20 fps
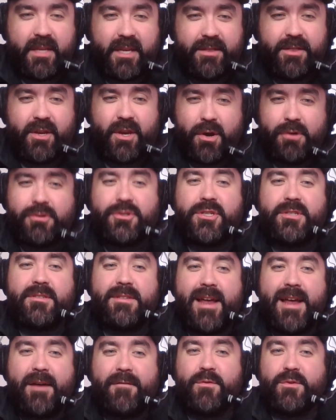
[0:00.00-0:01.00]
the coaching
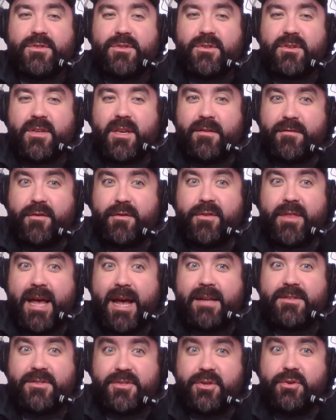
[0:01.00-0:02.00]
staff was looking for
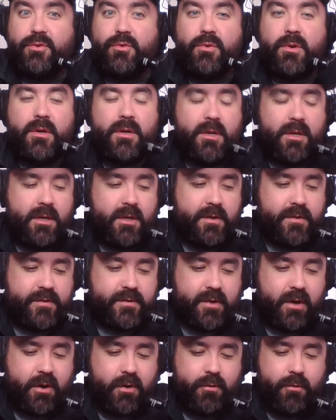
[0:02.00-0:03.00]
that too.
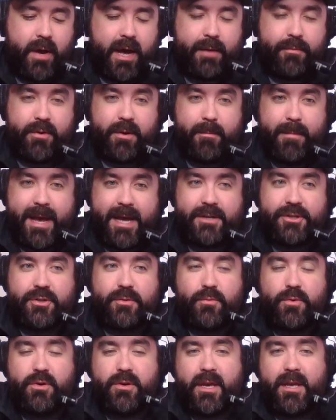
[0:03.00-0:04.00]
So I would
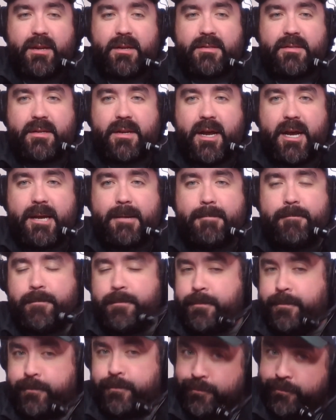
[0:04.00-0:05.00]
imagine we'll get it tonight,
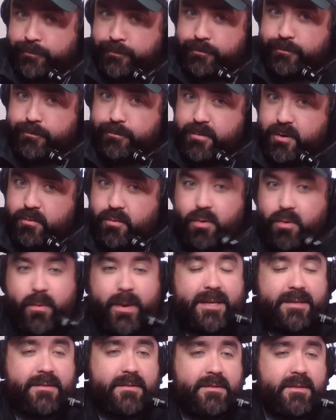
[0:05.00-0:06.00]
but we'll
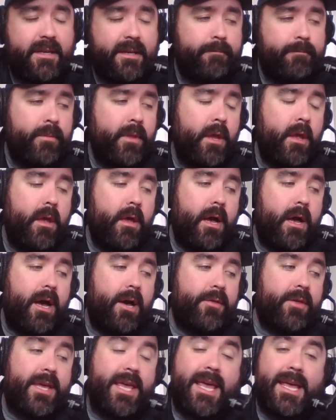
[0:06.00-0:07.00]
wait and see.
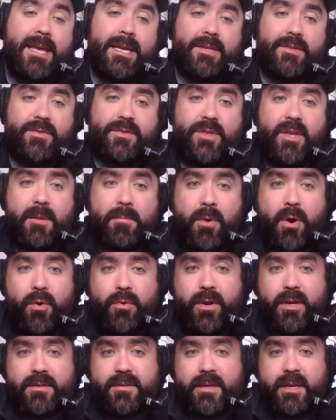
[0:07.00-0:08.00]
Uh, the Kings, the
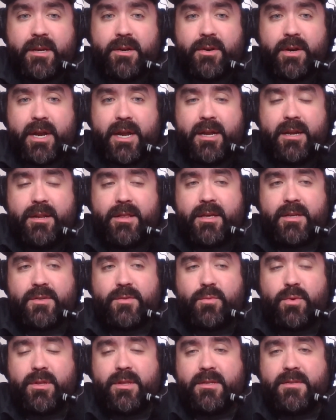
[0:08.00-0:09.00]
opponent here in
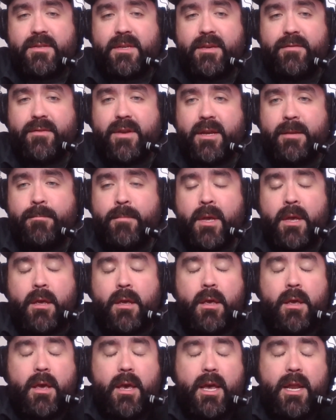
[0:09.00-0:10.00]
this one this evening,
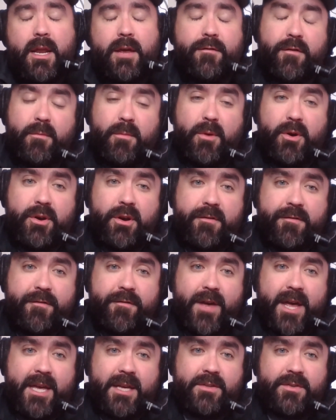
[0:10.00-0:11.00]
and a familiar
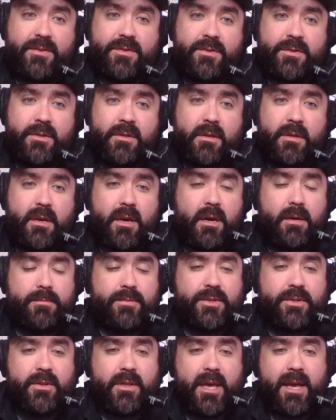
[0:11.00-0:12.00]
face
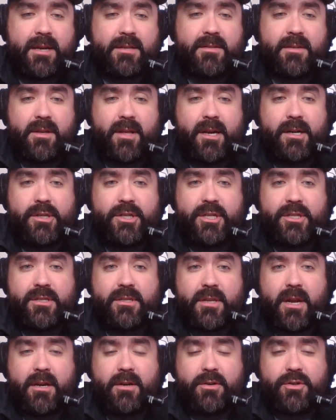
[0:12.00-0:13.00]
comes to the Xcel Energy
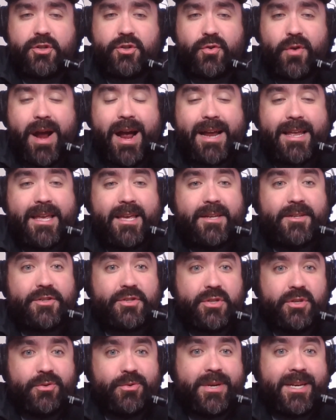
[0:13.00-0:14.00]
Center trying
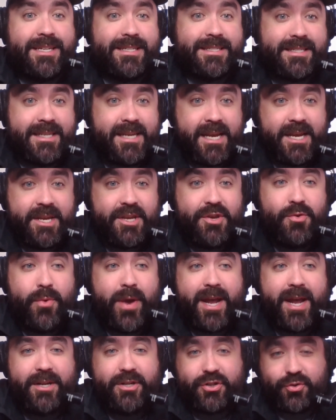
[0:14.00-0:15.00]
to continue
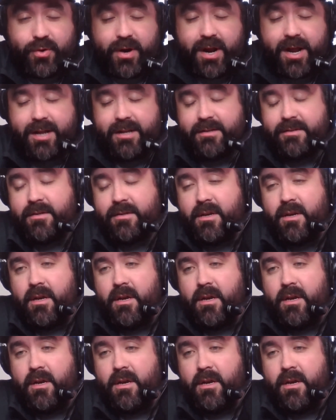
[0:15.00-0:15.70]
a trend